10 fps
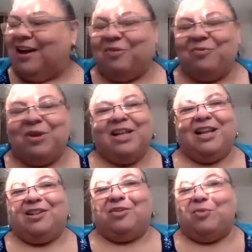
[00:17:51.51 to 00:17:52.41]
and I really
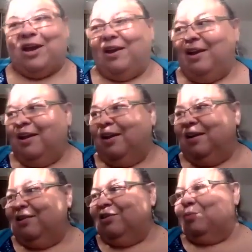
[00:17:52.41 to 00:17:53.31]
like the way
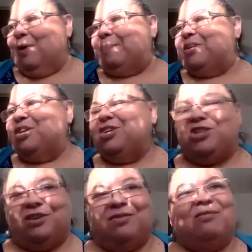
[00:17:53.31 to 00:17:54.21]
the
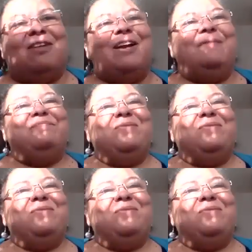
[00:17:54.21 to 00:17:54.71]
repetition, right?